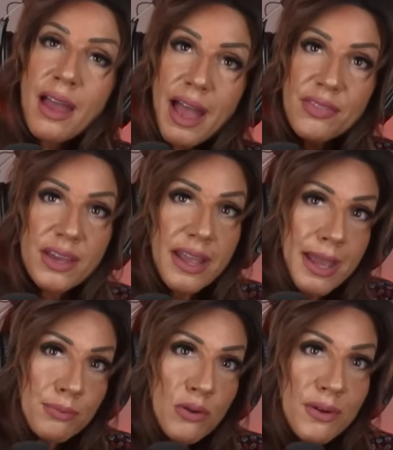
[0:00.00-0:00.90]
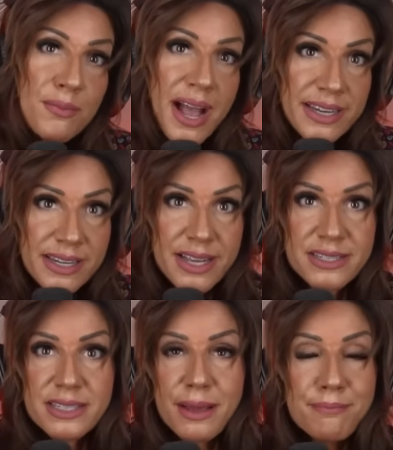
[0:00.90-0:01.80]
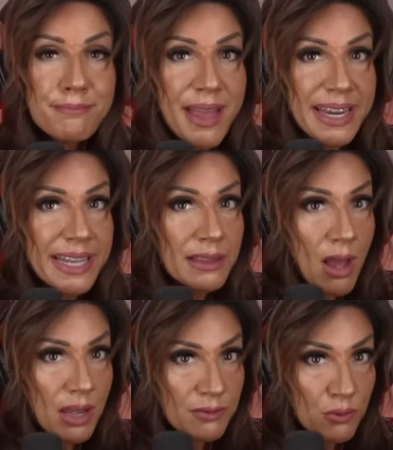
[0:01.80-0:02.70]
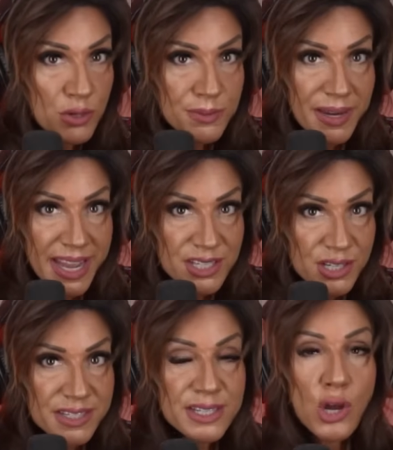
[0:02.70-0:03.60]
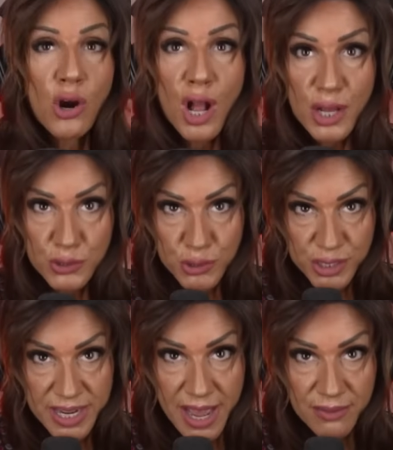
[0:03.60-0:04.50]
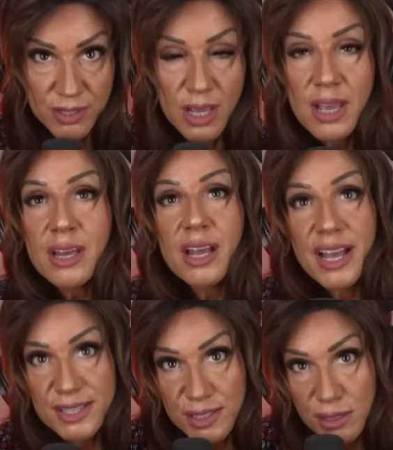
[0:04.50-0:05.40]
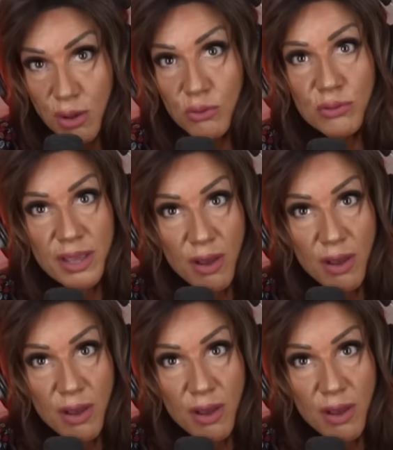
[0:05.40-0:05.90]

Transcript: And then April reminded us that many law enforcement agencies are understaffed, and so the